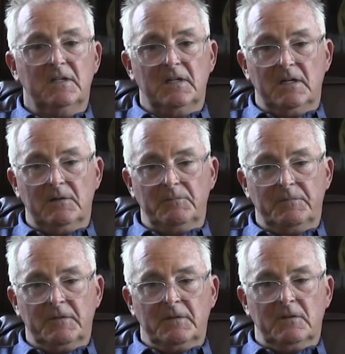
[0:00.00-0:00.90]
uh,
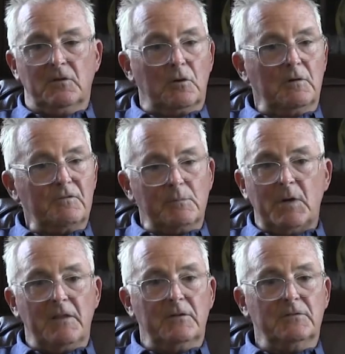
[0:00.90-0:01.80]
learn
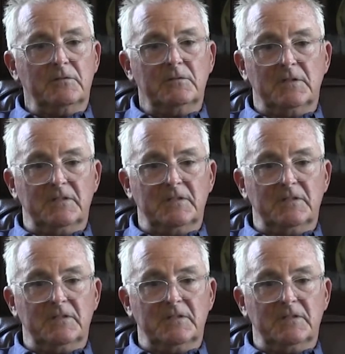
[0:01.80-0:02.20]
from others